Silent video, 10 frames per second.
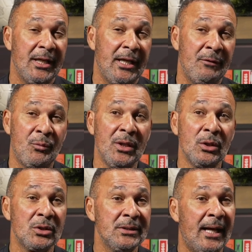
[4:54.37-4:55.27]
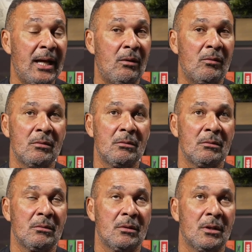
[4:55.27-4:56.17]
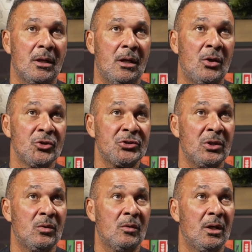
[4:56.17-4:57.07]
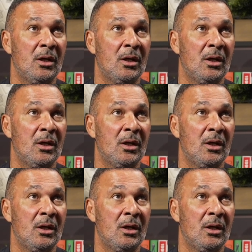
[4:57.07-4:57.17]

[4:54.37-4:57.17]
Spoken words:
If we look now, also